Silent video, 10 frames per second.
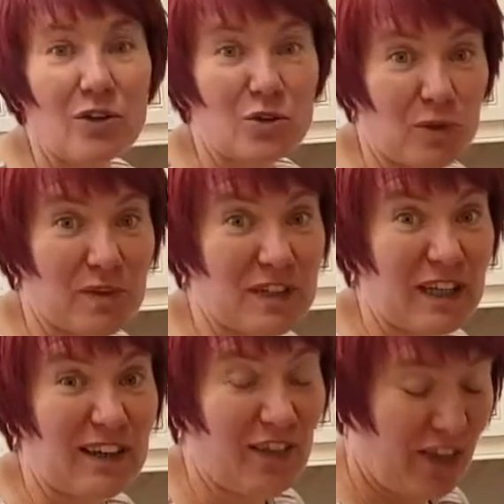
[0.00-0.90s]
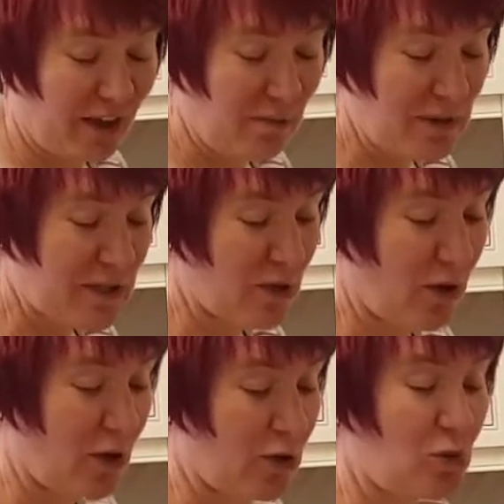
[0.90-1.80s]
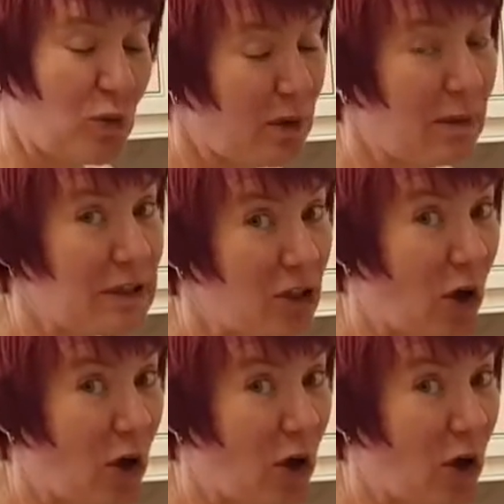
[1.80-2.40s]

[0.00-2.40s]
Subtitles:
So I've thickened my sauce with a bit of